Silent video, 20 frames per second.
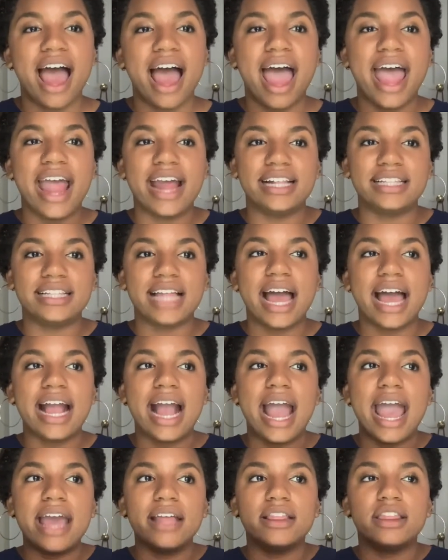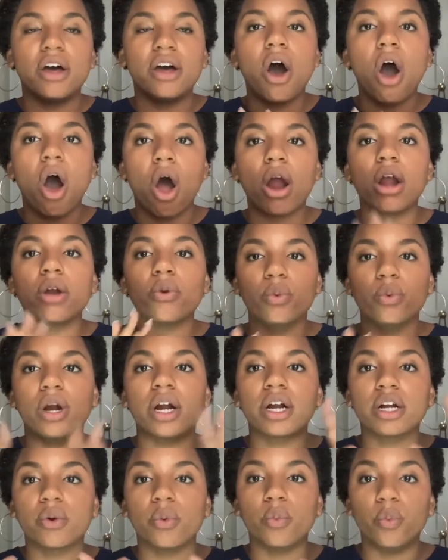And like, if the hard
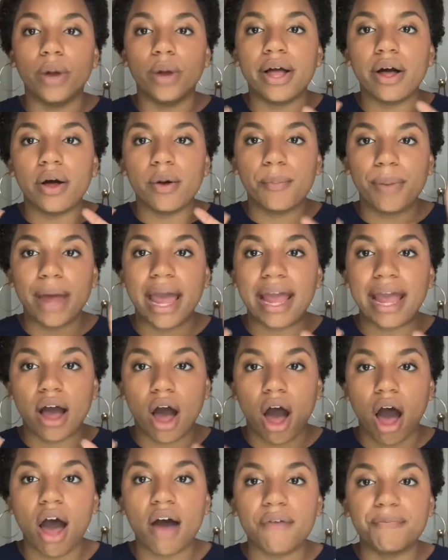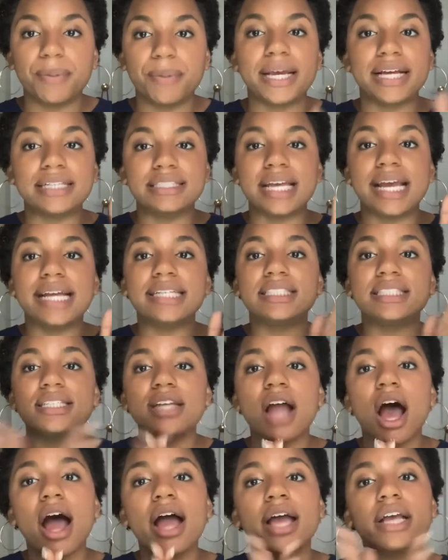work will pay off, because it's
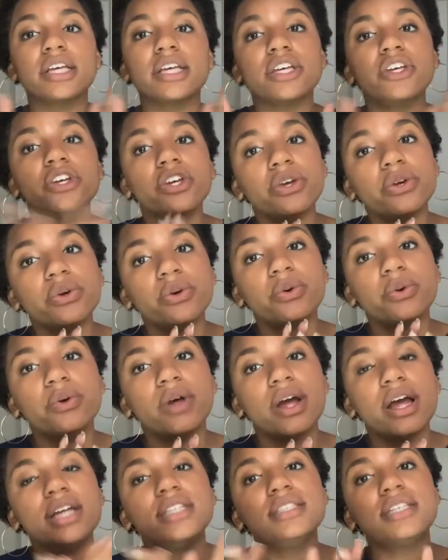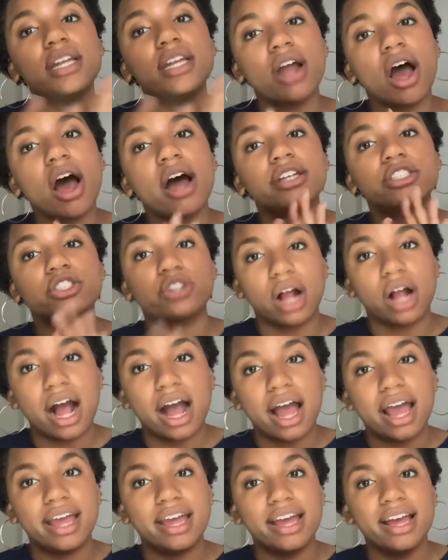not cute to not
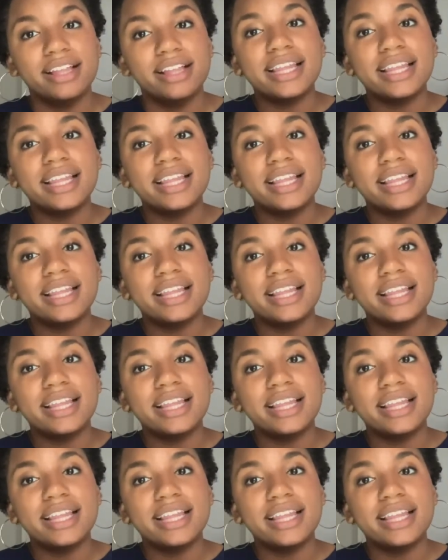try.